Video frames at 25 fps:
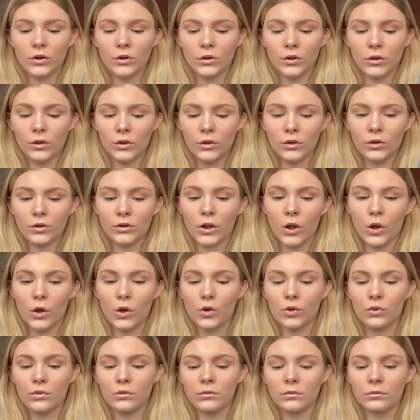
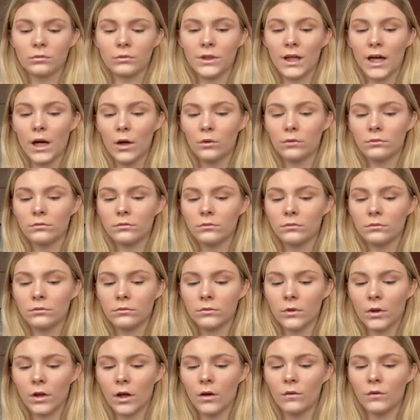So now
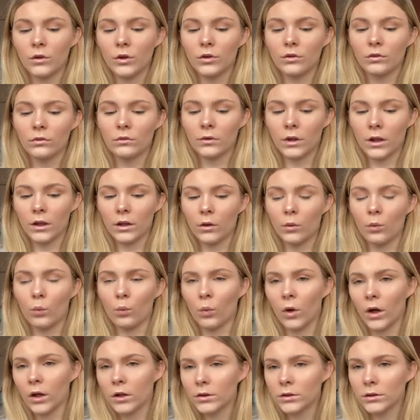I've only got
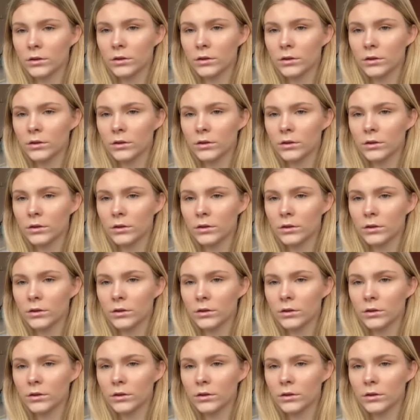one